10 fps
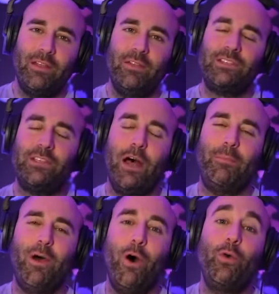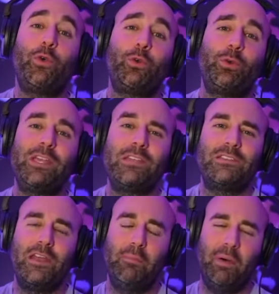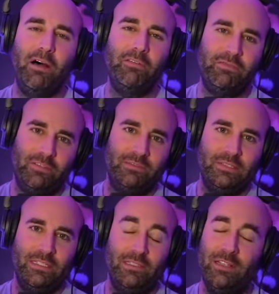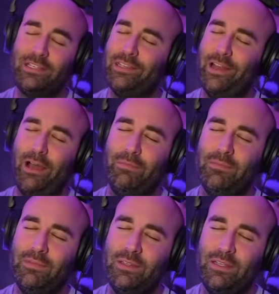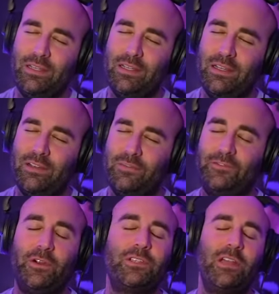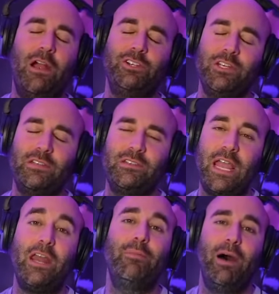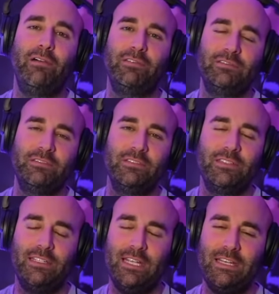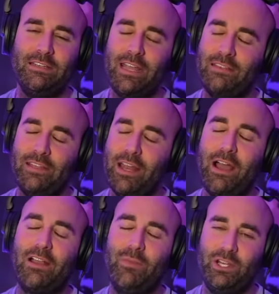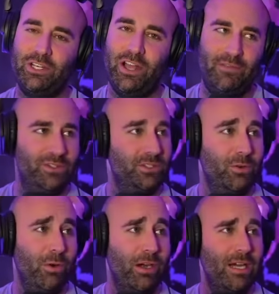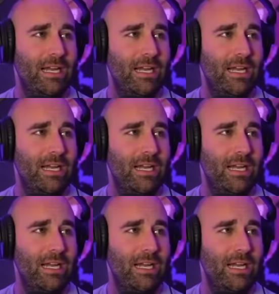Listen up, O3s and above. Listen up. First sergeants and above in the non-commissioned officer corps.